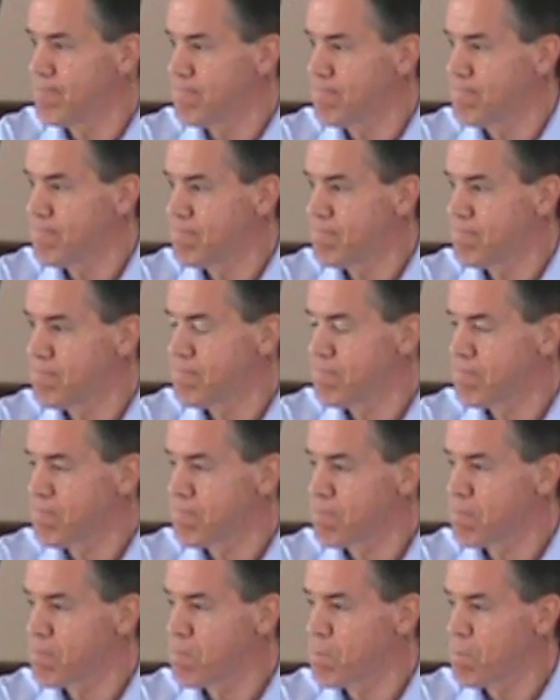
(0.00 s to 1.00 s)

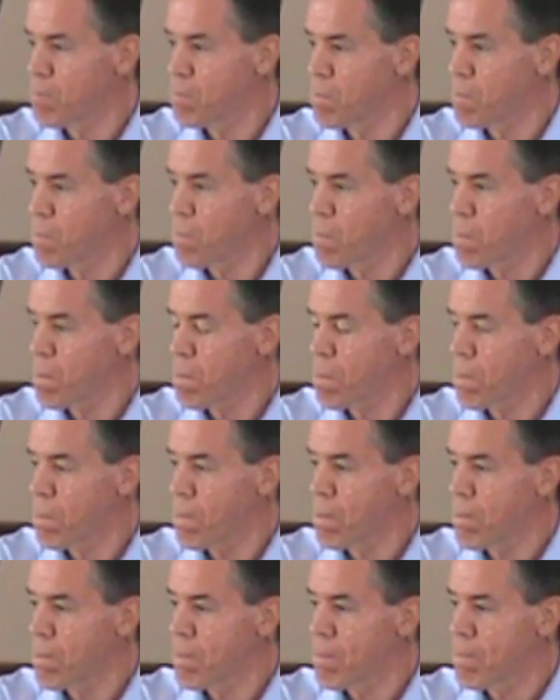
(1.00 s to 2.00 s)

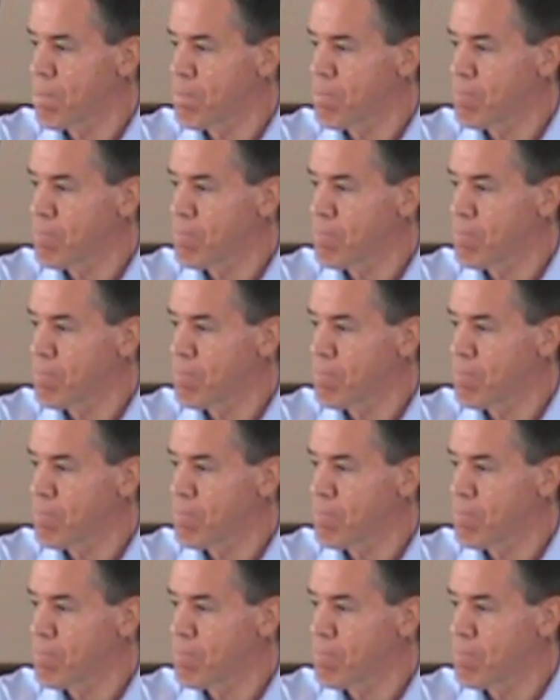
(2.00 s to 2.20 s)
Nobody speaks.